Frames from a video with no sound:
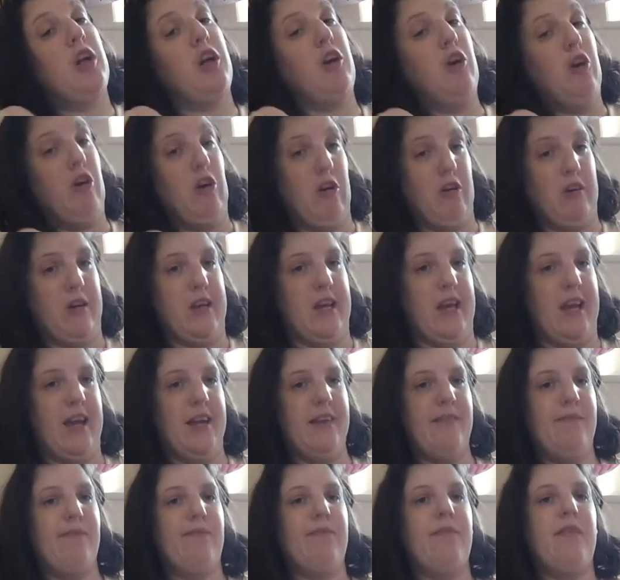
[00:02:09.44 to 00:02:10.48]

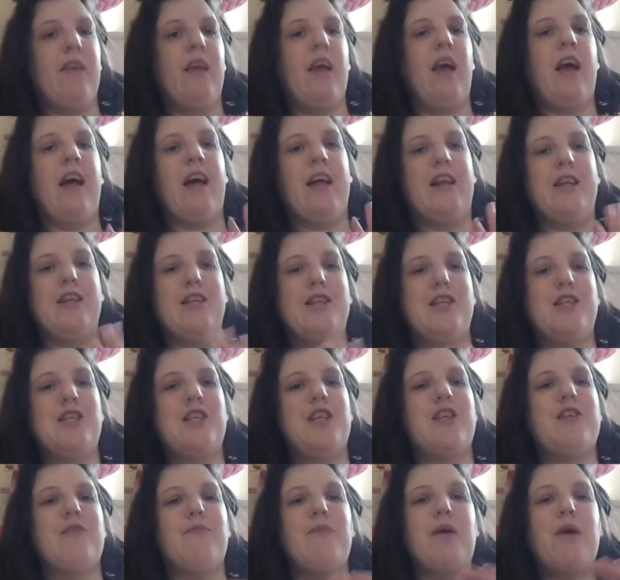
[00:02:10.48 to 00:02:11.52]
Courtney, and
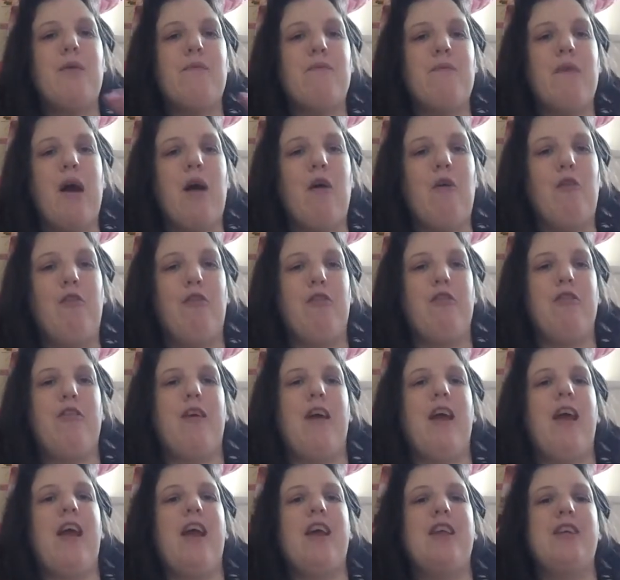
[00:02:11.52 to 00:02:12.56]
she's a bit
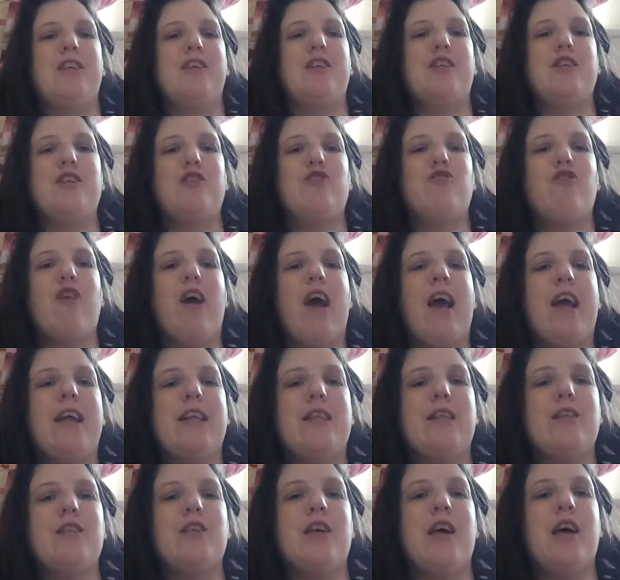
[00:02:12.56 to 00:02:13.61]
mouthy and she's
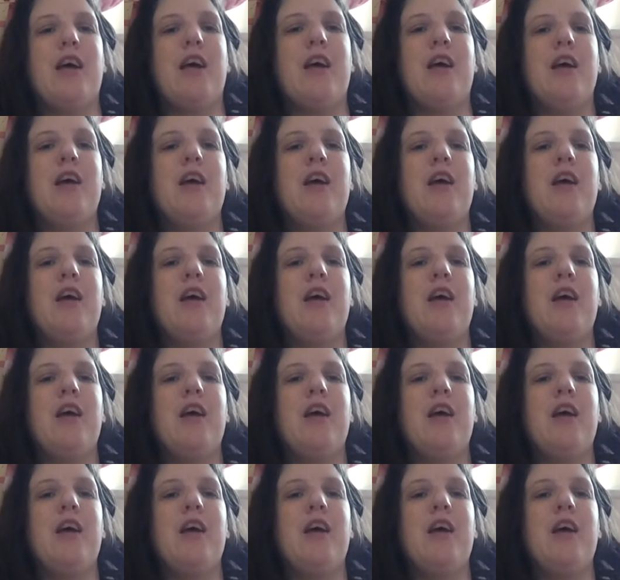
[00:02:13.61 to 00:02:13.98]
trying to